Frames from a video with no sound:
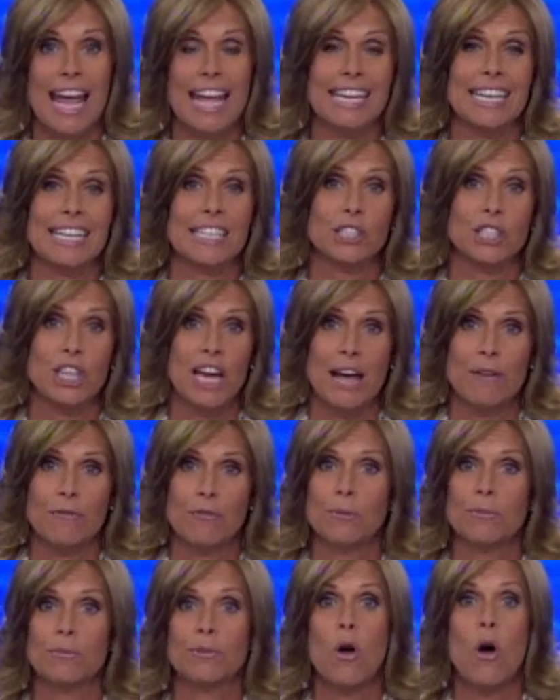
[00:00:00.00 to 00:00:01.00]
and in chat
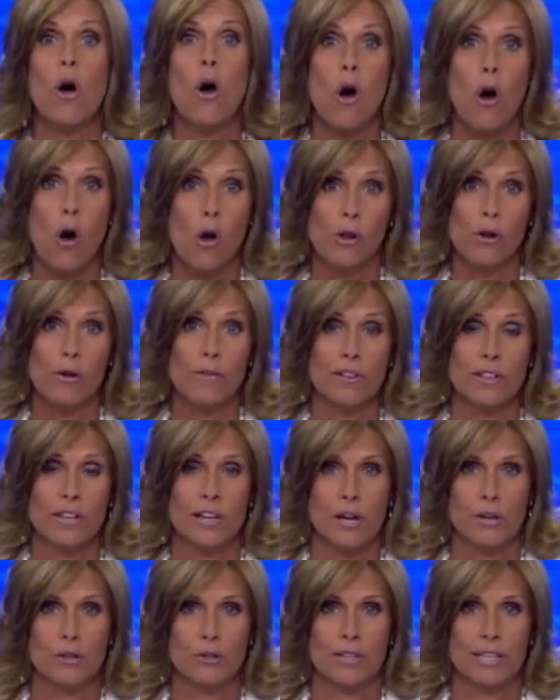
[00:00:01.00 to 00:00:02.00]
rooms all over the
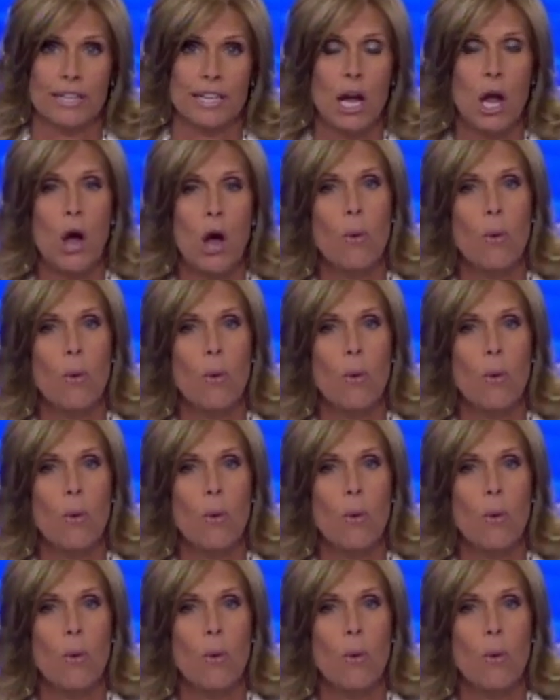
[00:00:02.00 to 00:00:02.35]
country.